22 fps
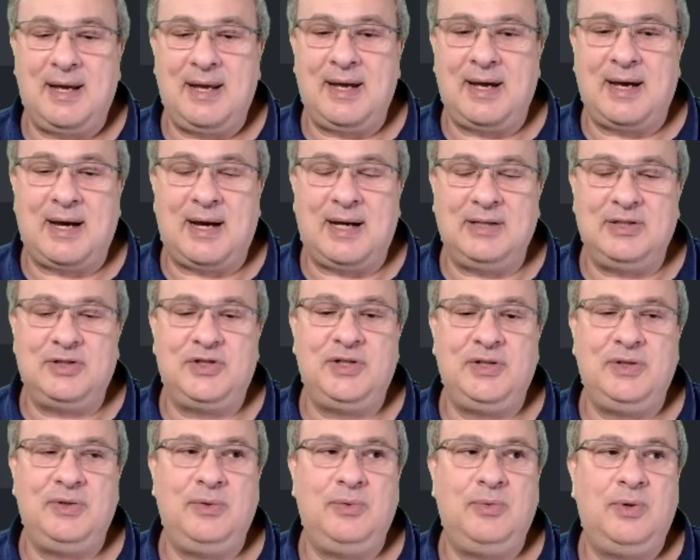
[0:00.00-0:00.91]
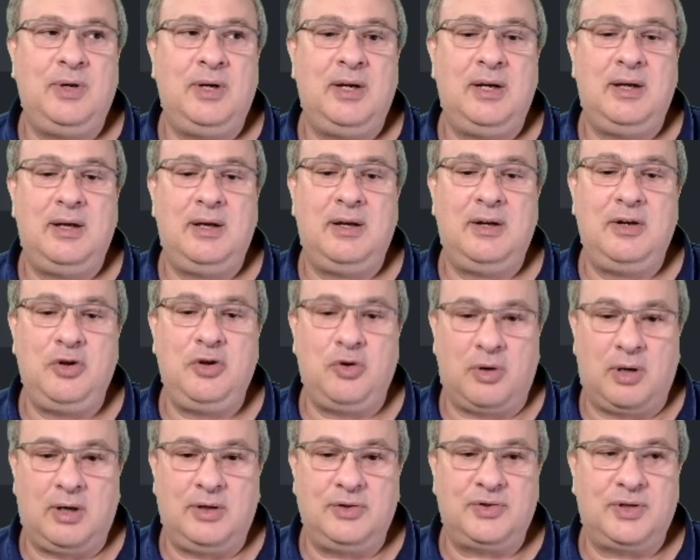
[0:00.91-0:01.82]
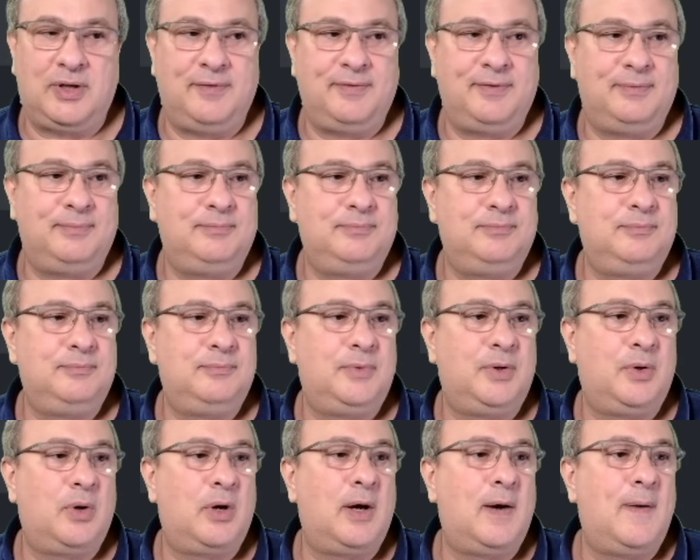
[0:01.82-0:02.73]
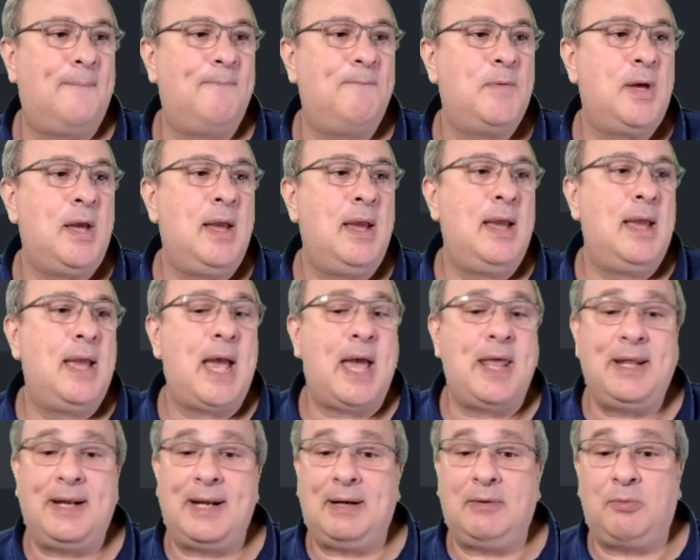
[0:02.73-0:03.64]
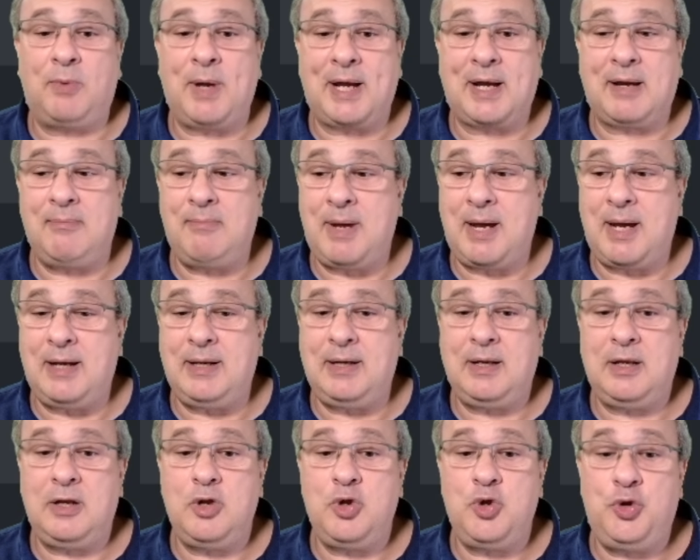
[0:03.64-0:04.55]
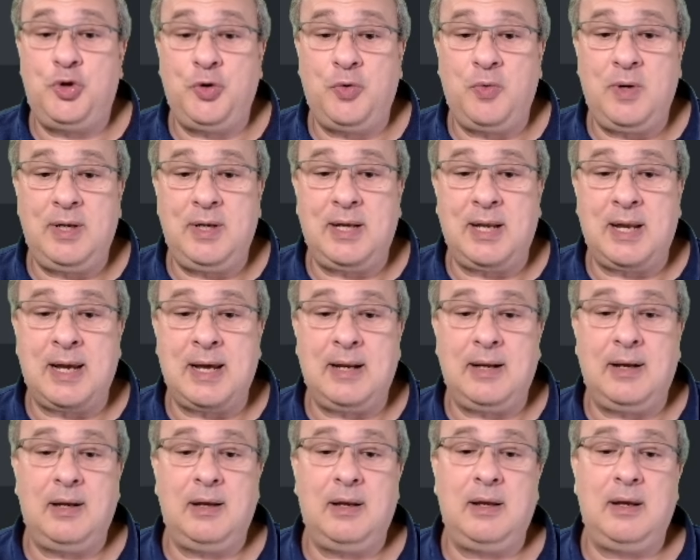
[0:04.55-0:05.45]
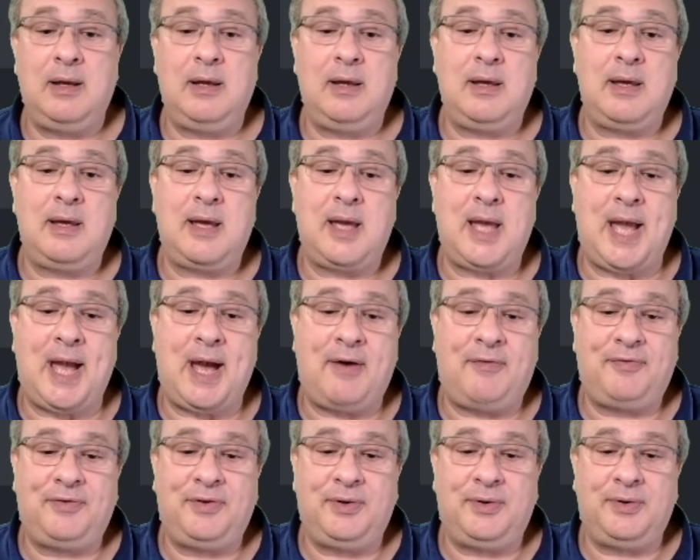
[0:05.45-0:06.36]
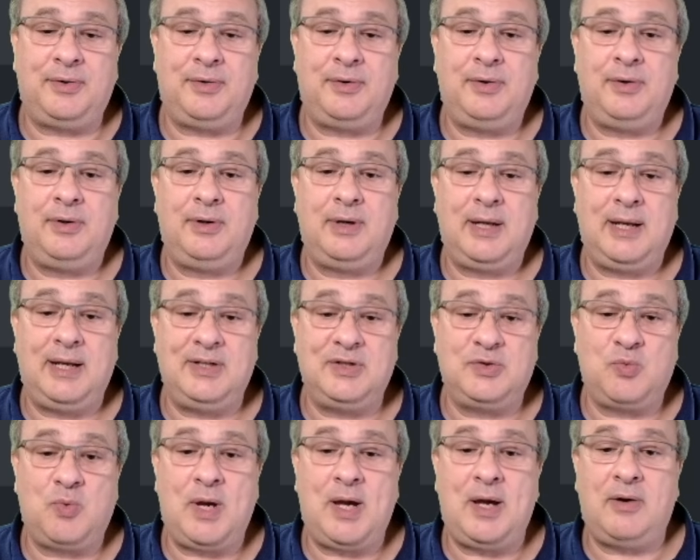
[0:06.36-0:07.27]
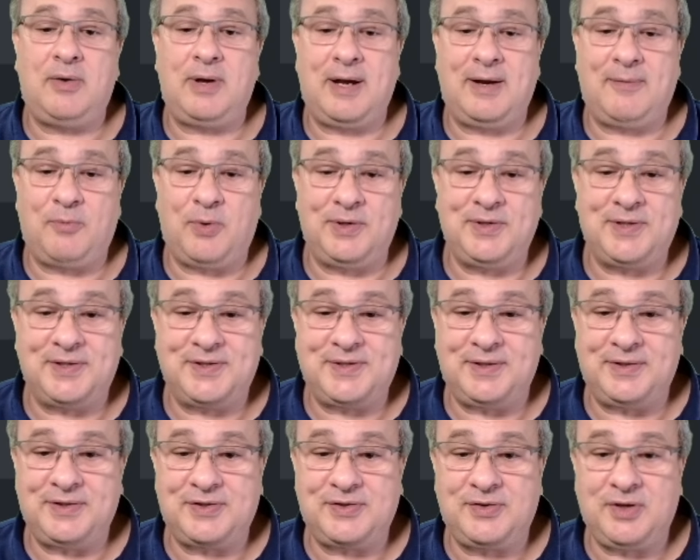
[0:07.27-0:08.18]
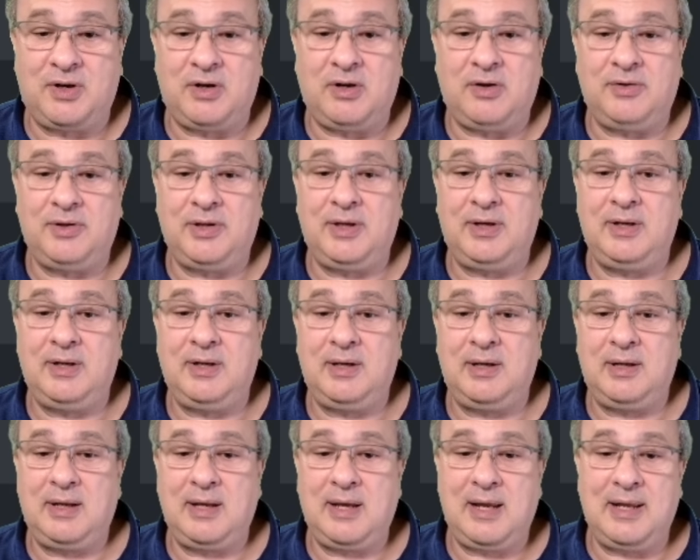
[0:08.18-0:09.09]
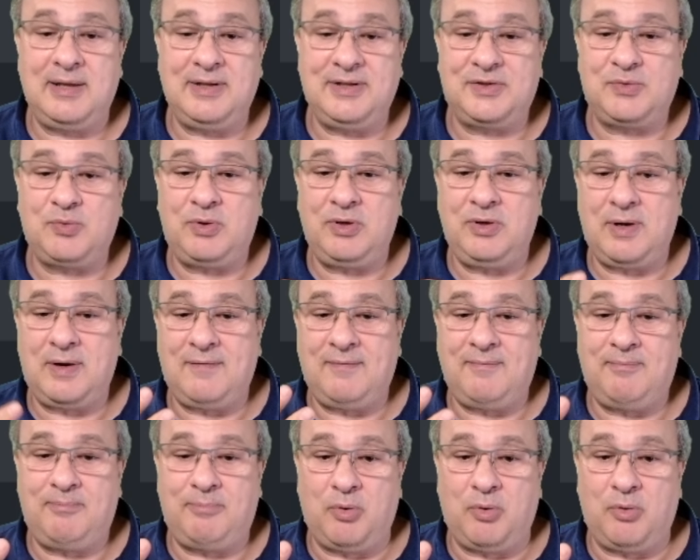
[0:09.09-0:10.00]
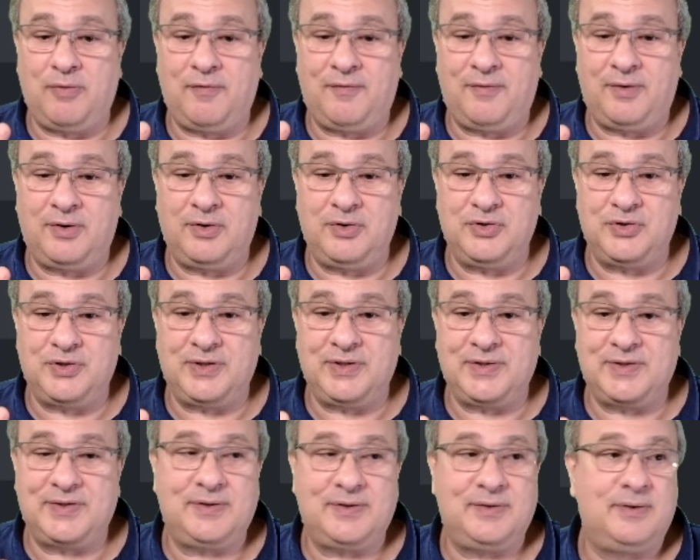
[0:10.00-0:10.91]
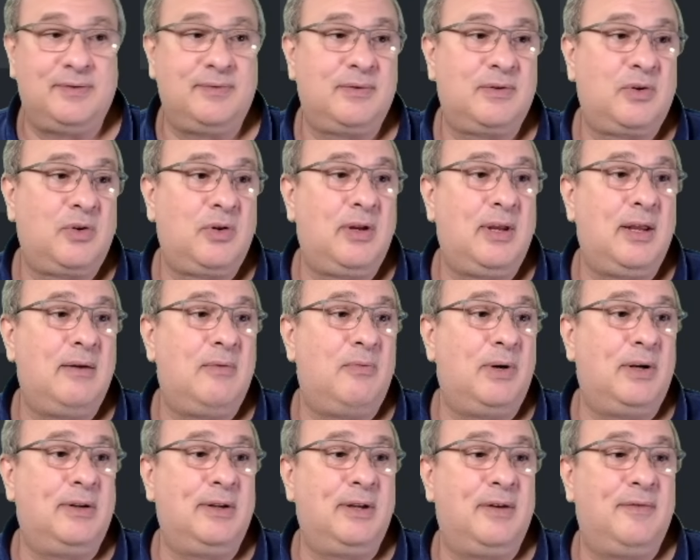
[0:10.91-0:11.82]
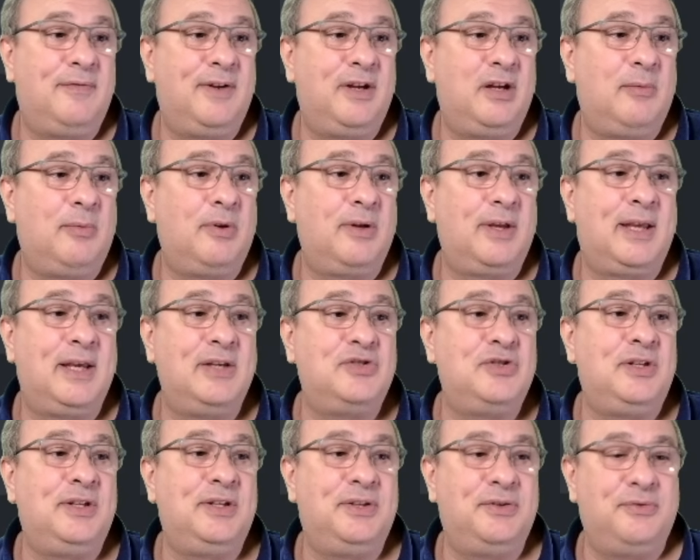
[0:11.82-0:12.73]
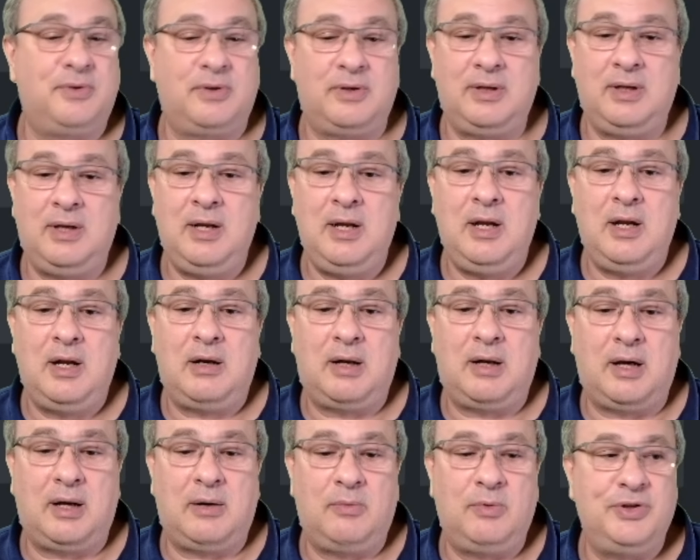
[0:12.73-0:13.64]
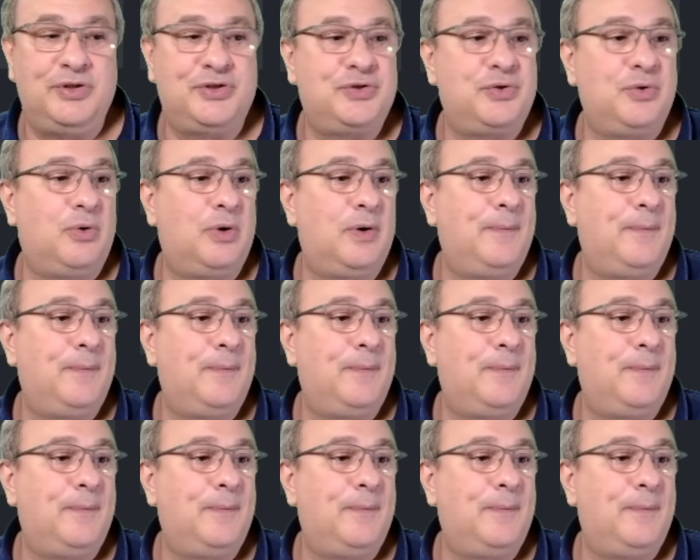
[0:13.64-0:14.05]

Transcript: onto your hard drive. Okay? And then I recommend doing that after as well, once it's installed. This way you have both versions readily available in case you need to do a restore.